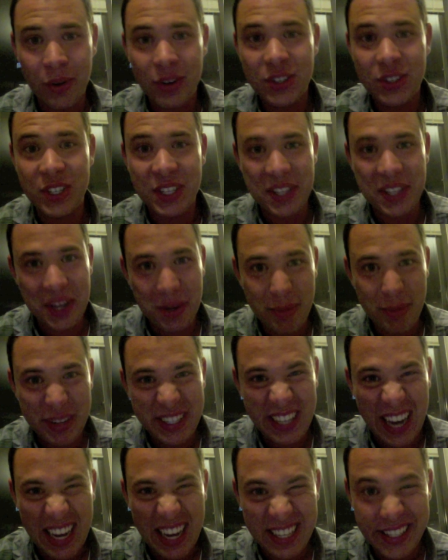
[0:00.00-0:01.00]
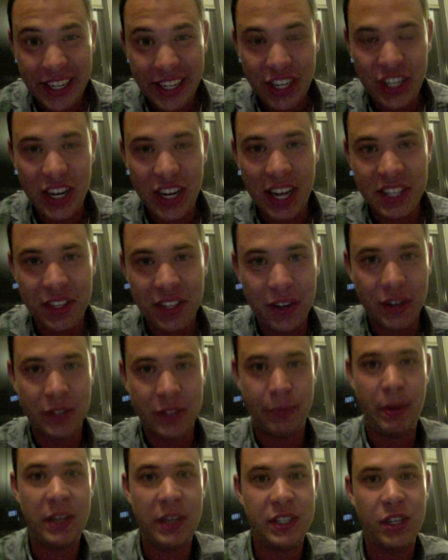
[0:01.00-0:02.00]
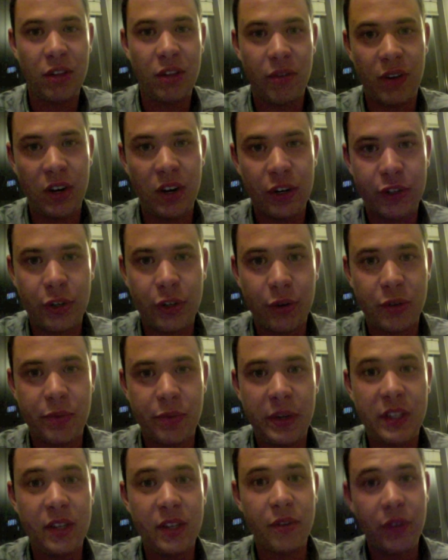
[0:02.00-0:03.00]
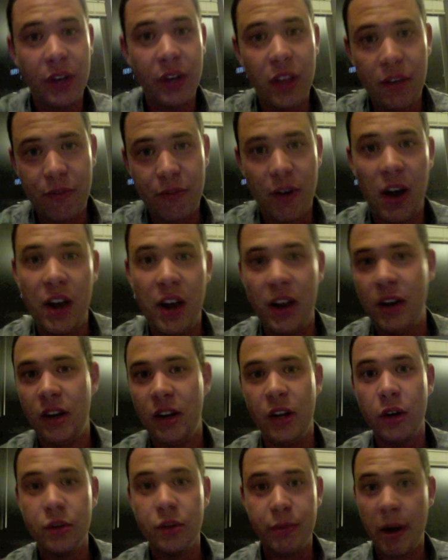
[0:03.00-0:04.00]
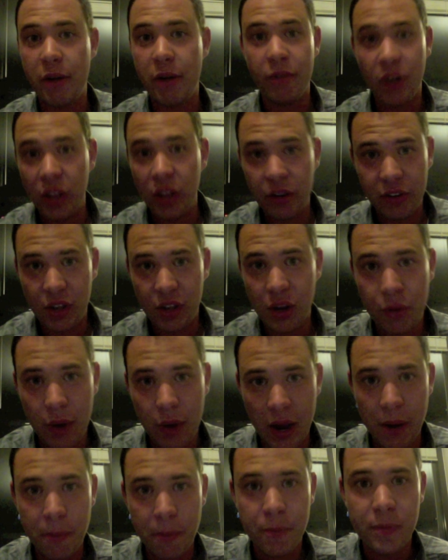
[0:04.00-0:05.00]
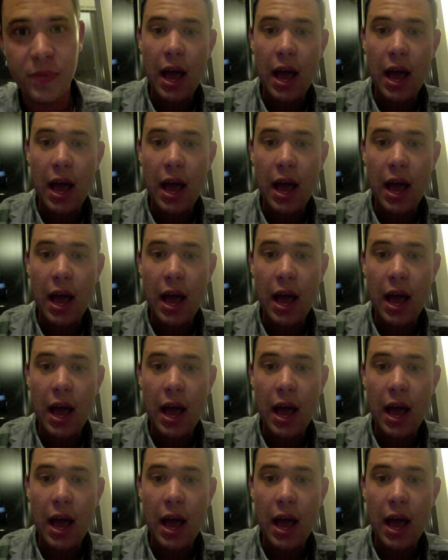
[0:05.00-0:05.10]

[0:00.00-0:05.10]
She's a little bit sassy. She adds a little spice to the rehearsal, which makes it really fun and goes by really, really quick.